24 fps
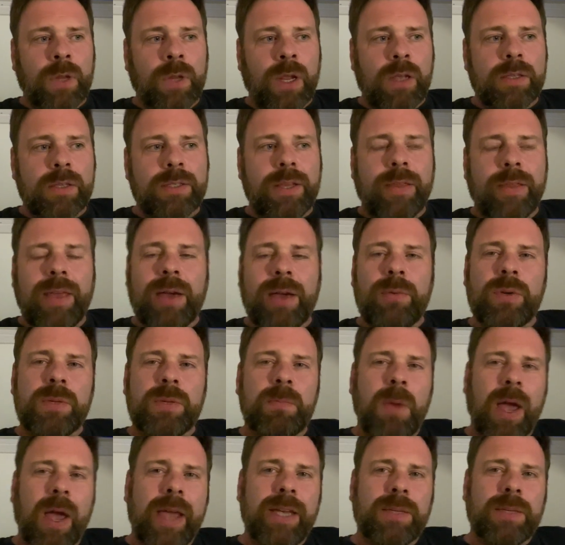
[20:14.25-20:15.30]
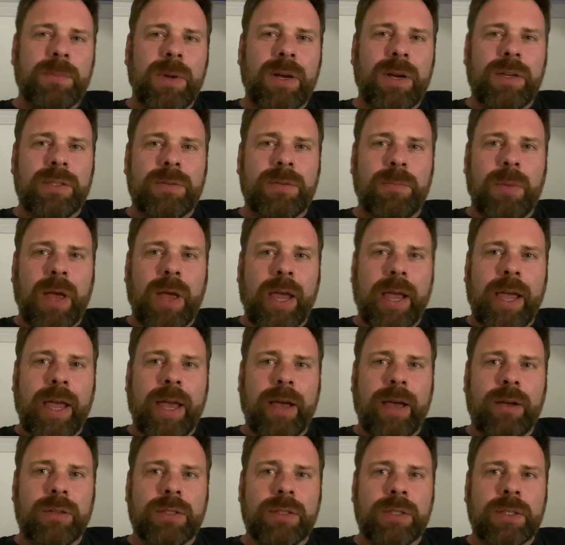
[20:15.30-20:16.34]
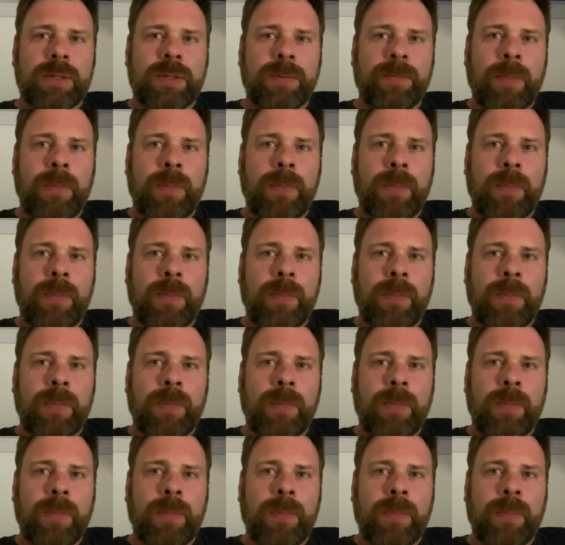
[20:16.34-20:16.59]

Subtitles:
so that was my experience of buying a house.